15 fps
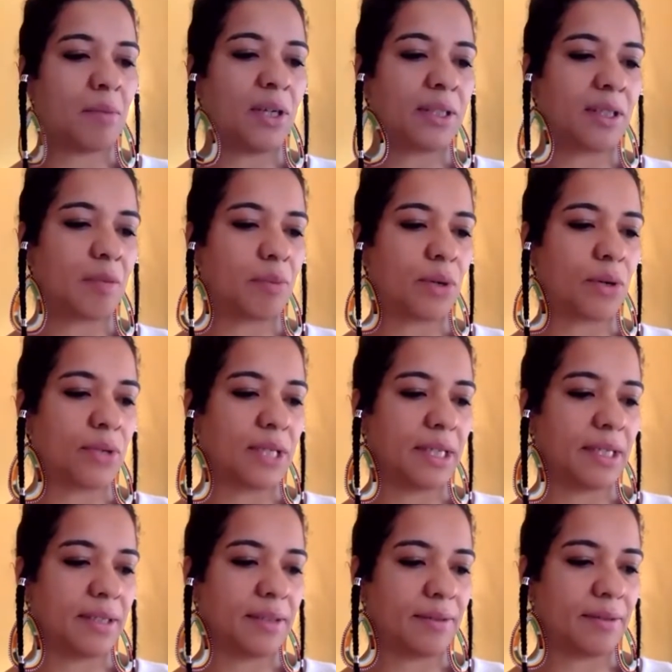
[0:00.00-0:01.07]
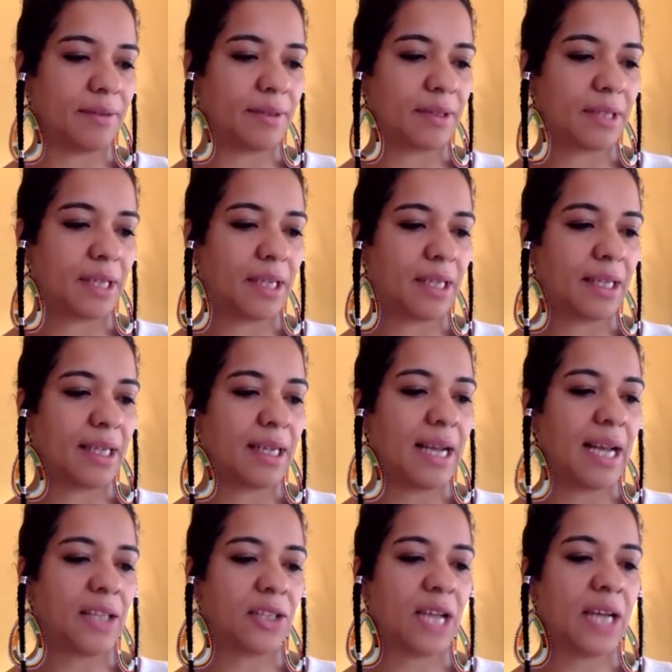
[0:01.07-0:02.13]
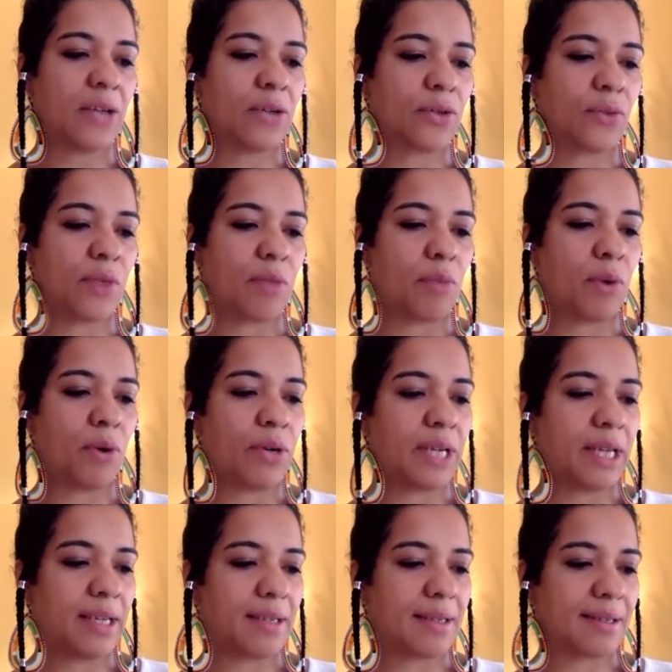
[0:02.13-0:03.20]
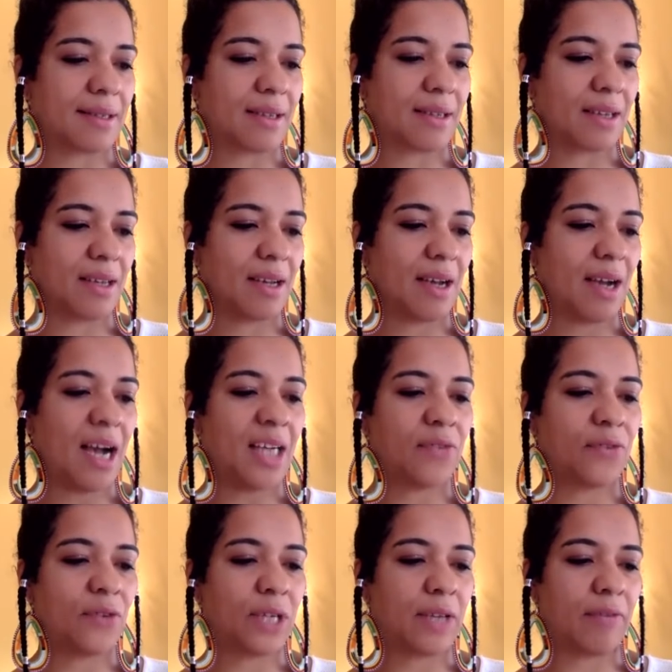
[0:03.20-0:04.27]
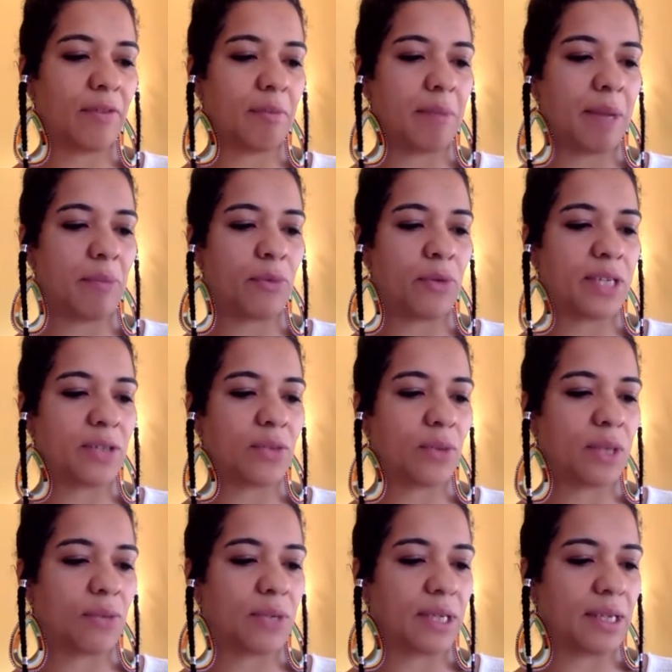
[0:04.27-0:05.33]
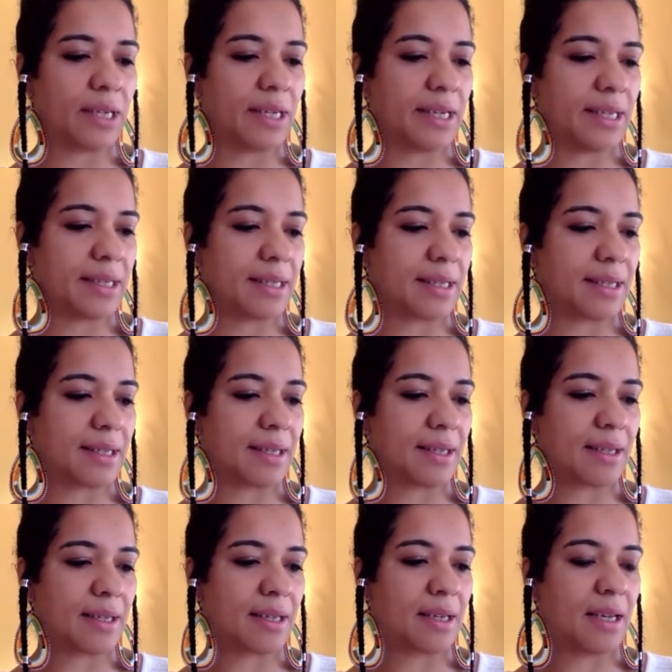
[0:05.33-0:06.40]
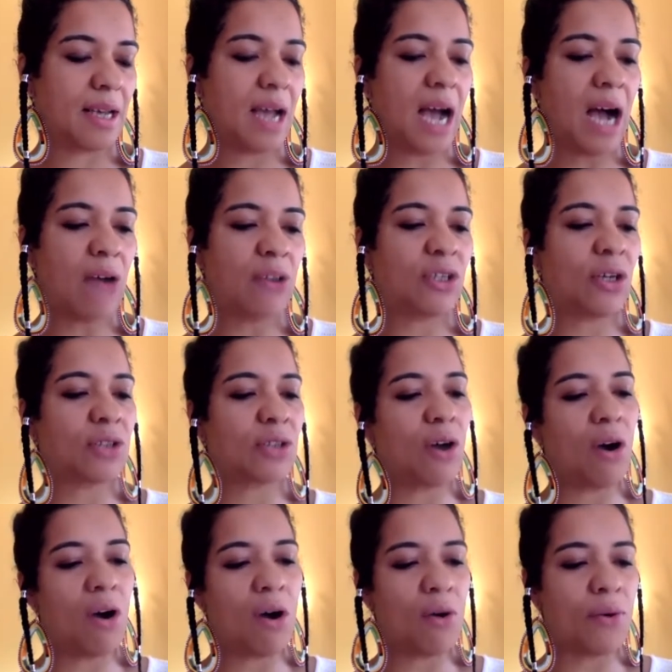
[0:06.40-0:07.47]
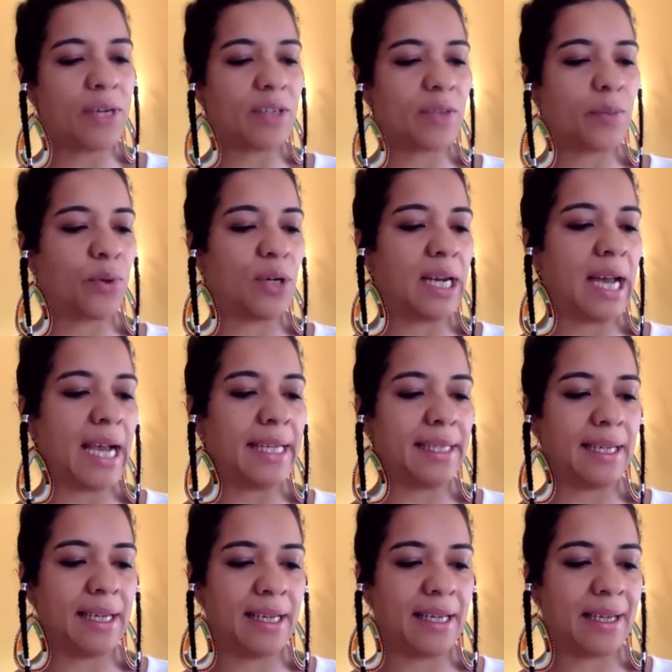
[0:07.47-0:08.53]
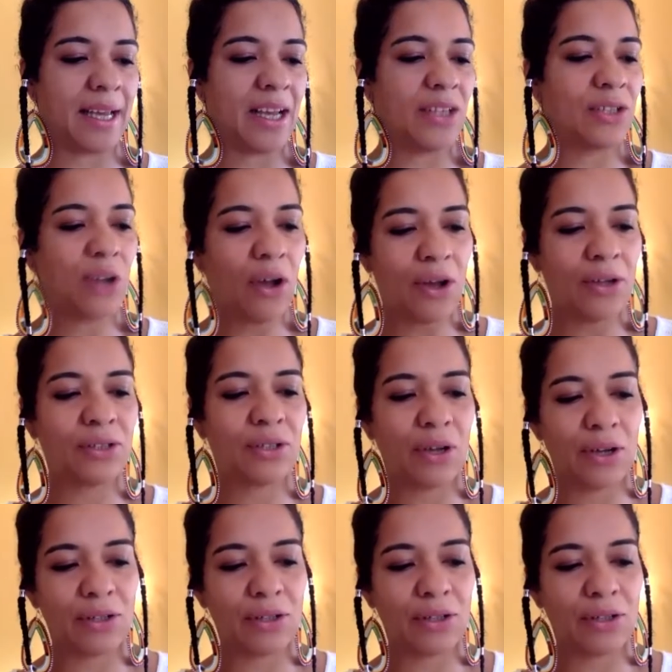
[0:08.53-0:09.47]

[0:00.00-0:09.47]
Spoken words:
among the broken? Clad shadows with mornings, unforgiving memories with release. How not always politely turn